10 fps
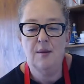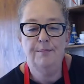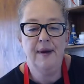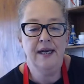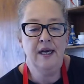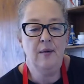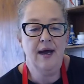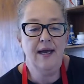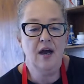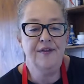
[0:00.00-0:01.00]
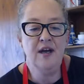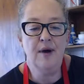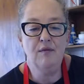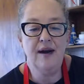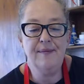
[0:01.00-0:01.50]
anyway, I think I
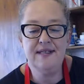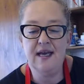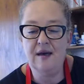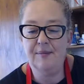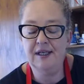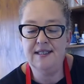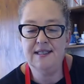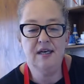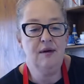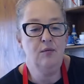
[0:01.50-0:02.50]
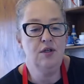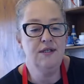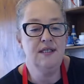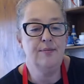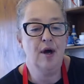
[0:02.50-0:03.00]
might wrap this up unless anyone
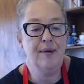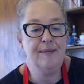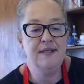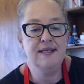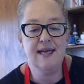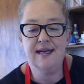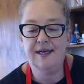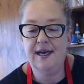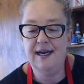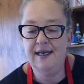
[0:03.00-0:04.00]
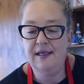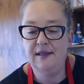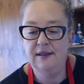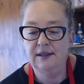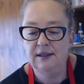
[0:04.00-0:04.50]
wants to pop up and say good day.
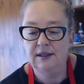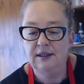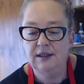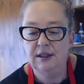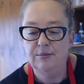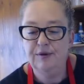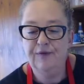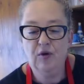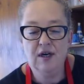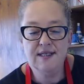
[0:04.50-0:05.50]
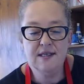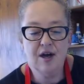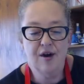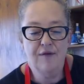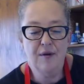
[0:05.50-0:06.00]
Before I
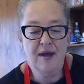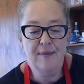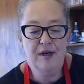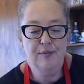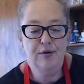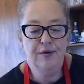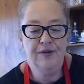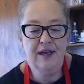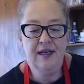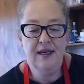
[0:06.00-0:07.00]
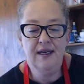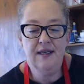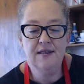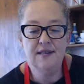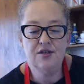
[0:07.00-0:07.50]
sign off, I'm happy to put
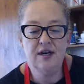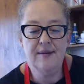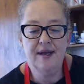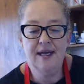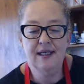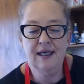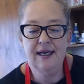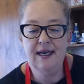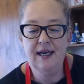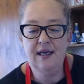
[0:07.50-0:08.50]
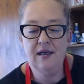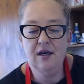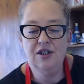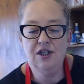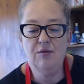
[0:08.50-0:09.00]
the StreamYard link in.
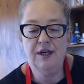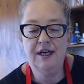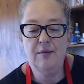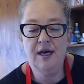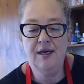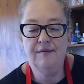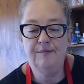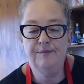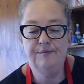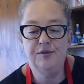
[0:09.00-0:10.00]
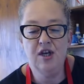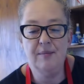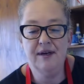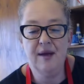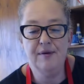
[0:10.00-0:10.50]
I don't want anyone
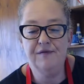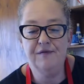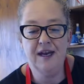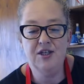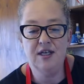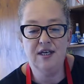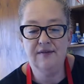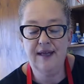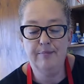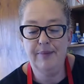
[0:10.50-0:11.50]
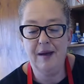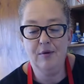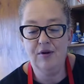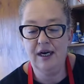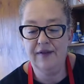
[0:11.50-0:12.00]
jumping up and flashing their bum
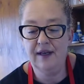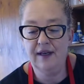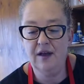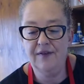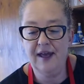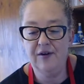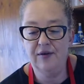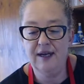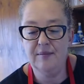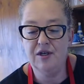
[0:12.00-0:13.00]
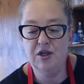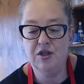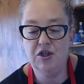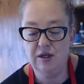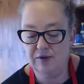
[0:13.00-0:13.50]
or anything like that. It'll get my
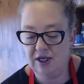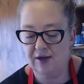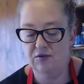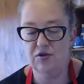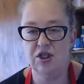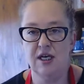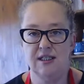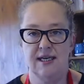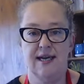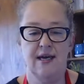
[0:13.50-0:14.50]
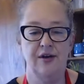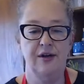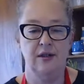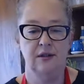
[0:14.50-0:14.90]
YouTube channel shut down.